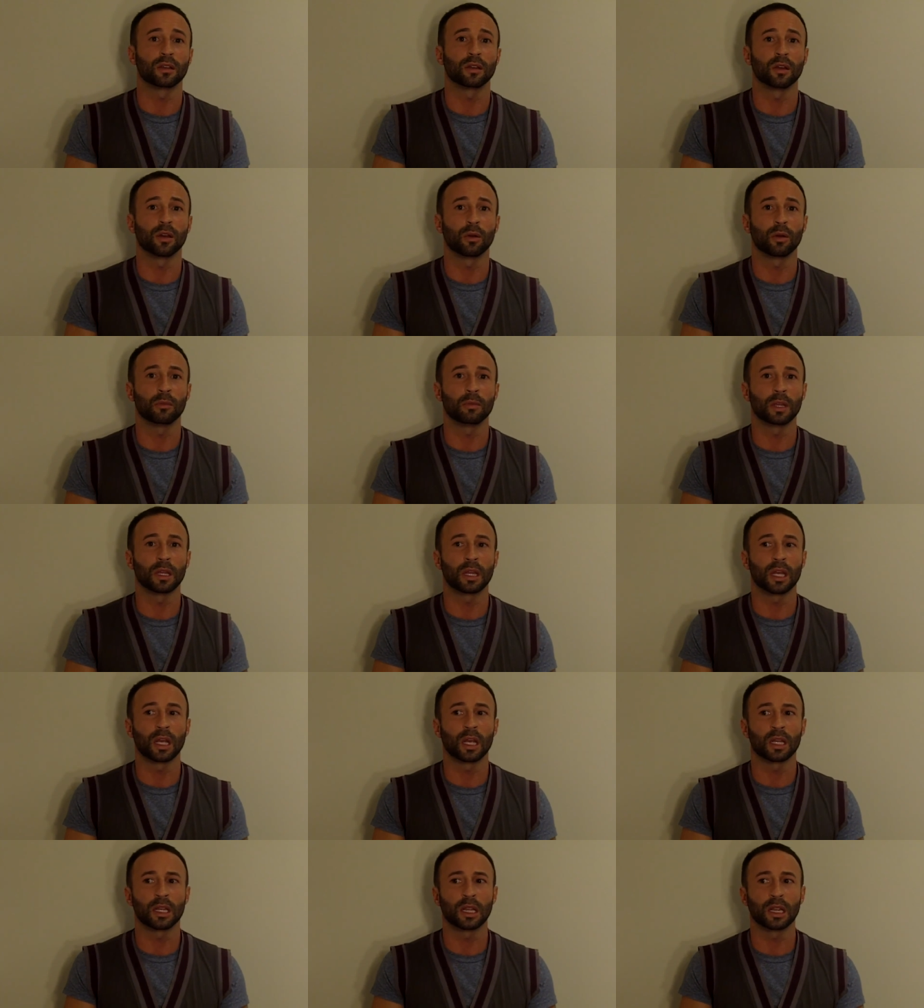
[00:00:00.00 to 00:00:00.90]
You know, I mean,
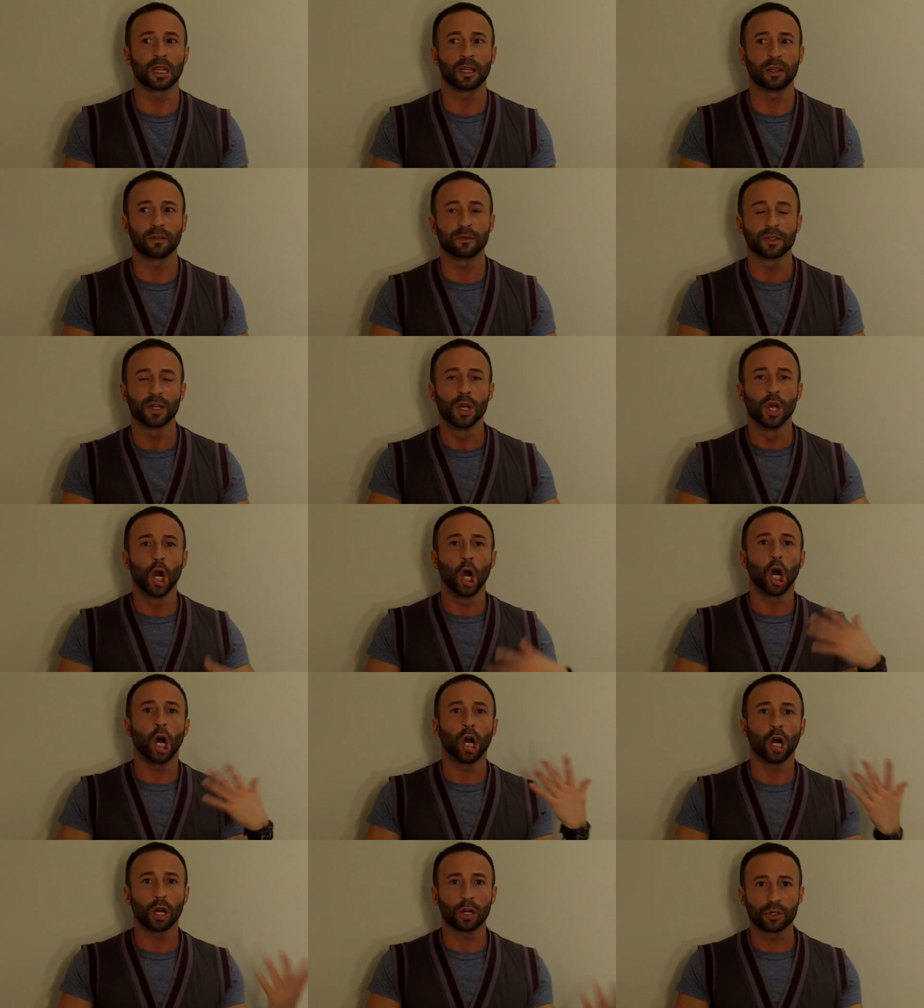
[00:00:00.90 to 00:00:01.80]
they had lived
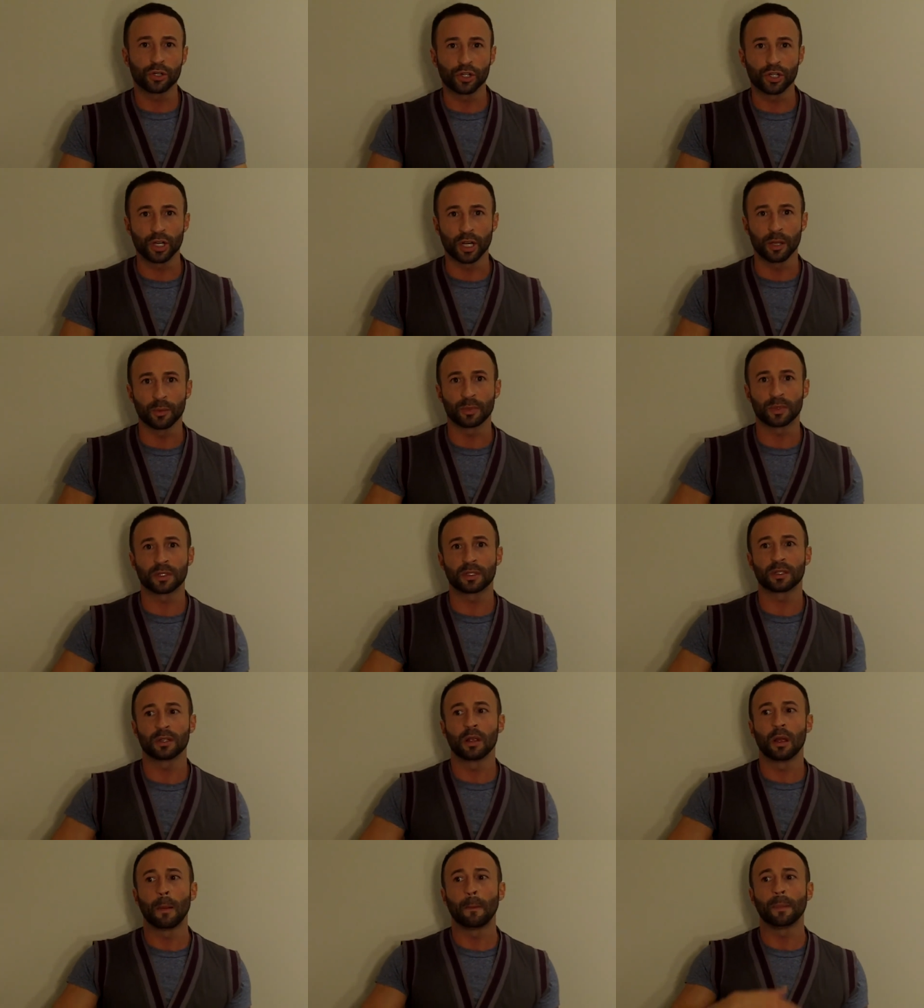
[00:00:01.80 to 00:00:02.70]

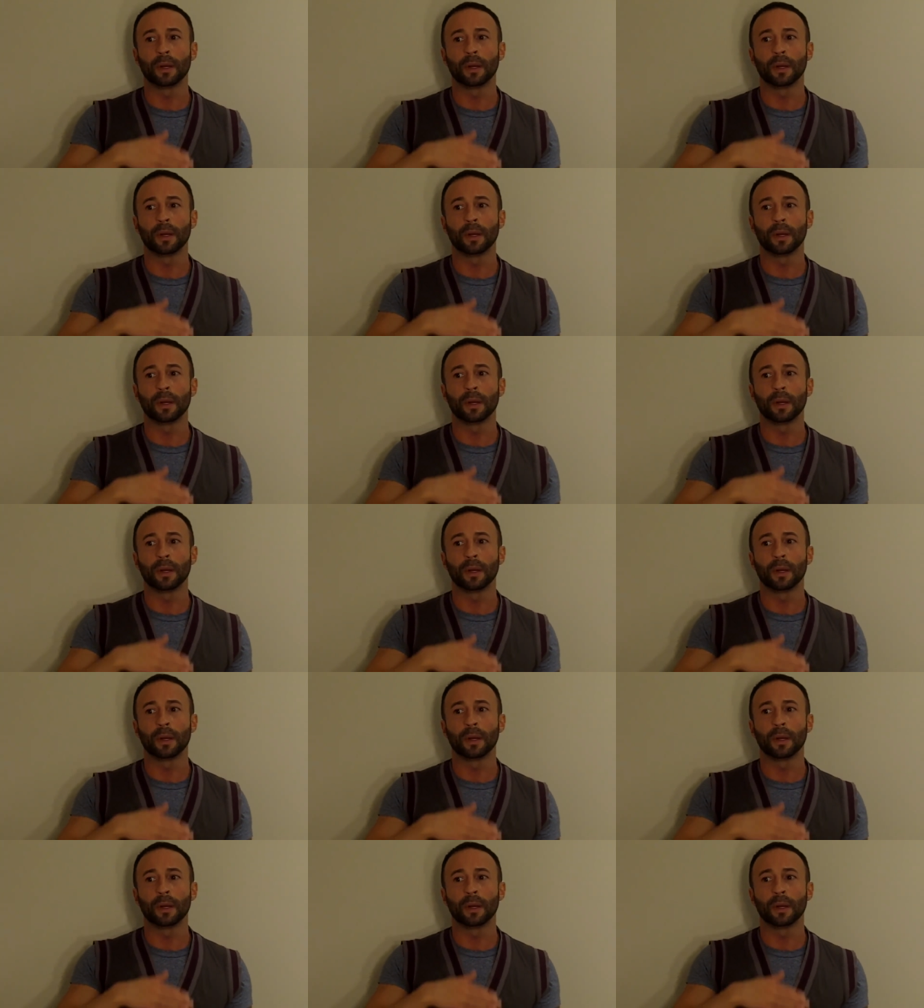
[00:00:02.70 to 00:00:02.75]
hardships,